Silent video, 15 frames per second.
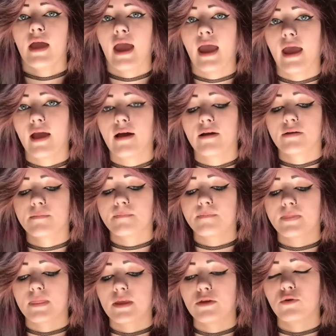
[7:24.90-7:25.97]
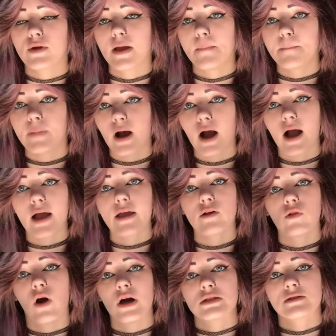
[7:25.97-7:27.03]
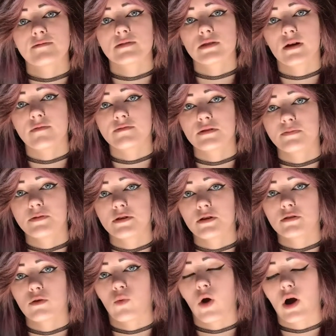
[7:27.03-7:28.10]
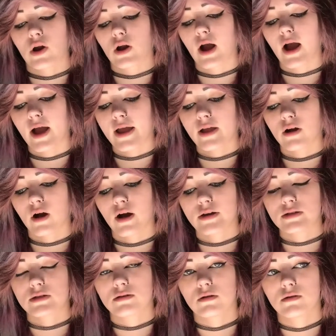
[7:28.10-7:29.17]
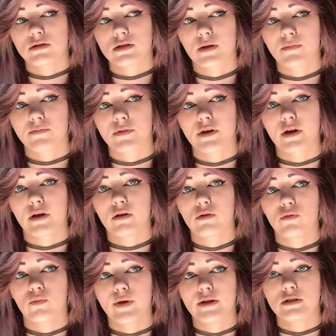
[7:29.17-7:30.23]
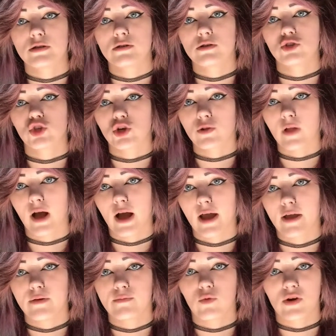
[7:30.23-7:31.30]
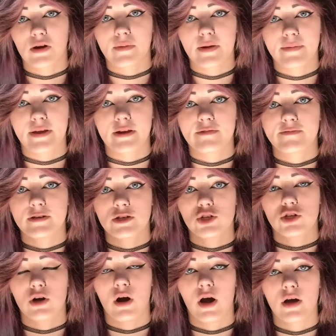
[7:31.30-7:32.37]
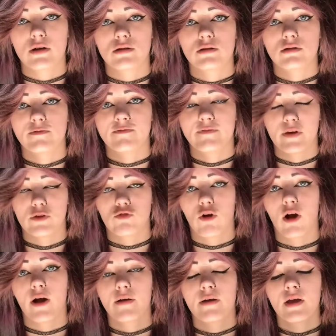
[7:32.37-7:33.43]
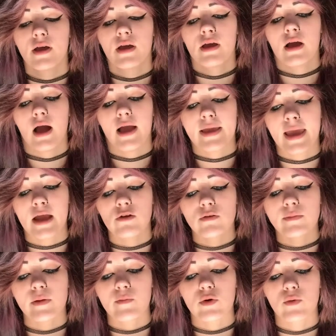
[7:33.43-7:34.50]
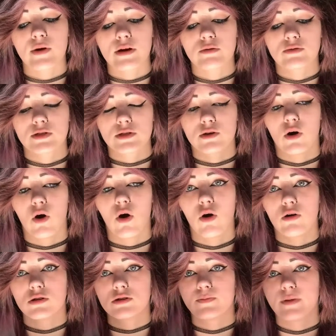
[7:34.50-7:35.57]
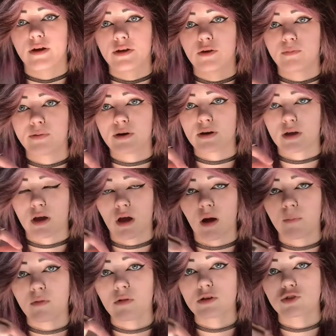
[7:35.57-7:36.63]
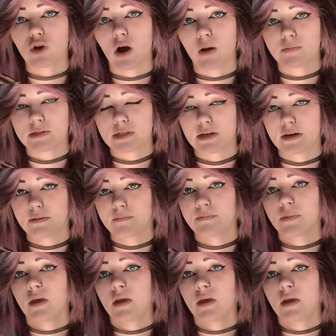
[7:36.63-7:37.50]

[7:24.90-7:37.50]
And you can buy lots of stuff to put in the water. I got something when July, one of my betta fish got fin rot. I can't remember what it was called, but you put a couple of drops in,